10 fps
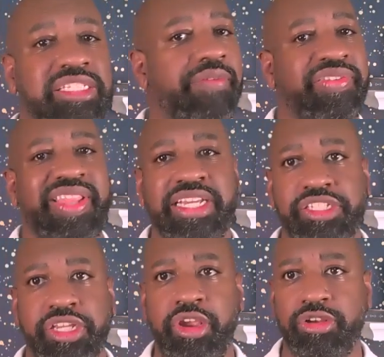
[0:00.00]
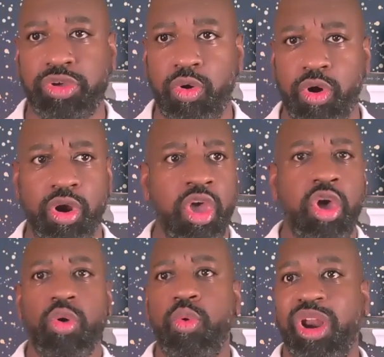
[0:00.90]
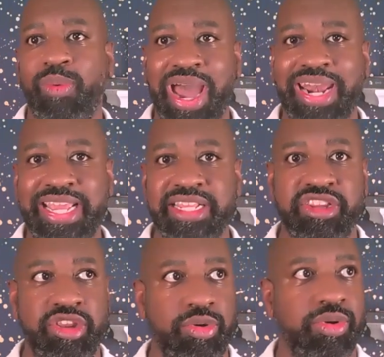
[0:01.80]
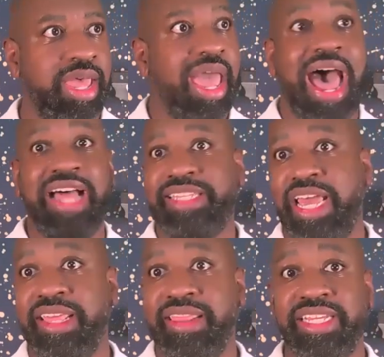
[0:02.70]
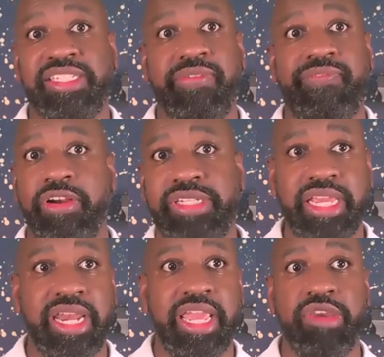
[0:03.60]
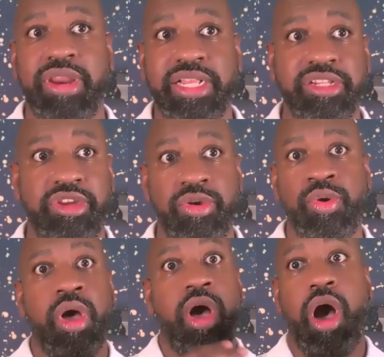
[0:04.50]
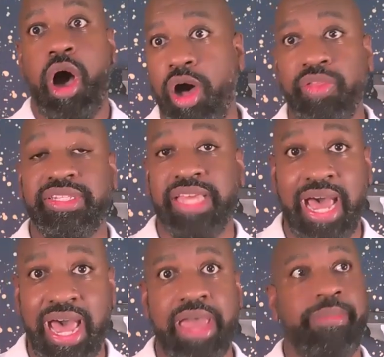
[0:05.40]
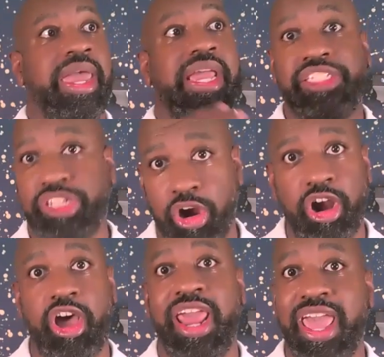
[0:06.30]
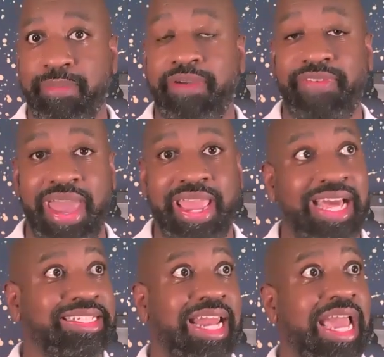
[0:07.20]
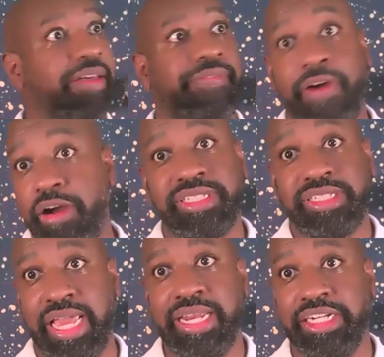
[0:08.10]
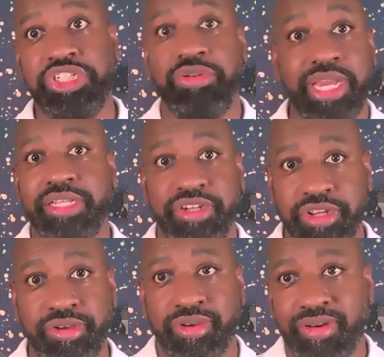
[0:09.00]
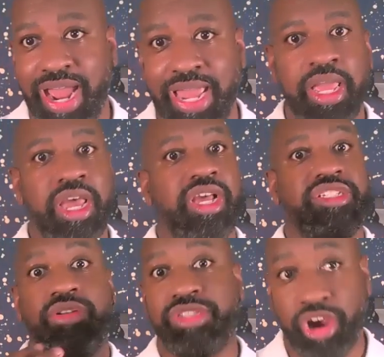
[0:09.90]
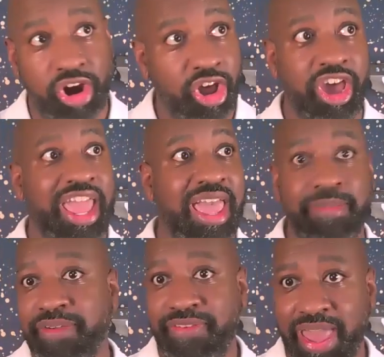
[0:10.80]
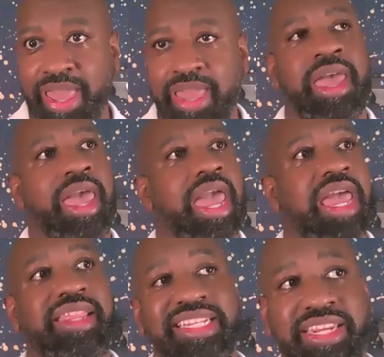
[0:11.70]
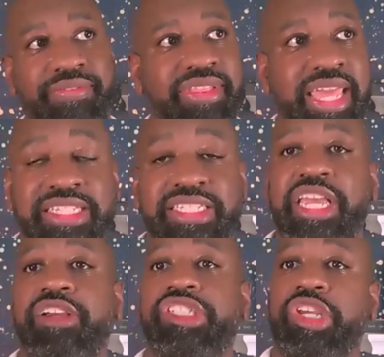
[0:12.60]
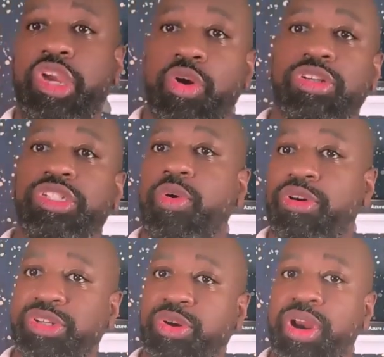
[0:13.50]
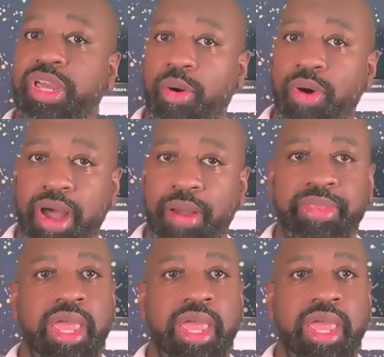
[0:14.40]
off of that secure score. What do I need to do? I'll tell you this, the first thing that you need to do all the time is turn on MFA. That's like the first thing that you need to do, right? So turn on MFA and these different things, and your secure score is going to go up,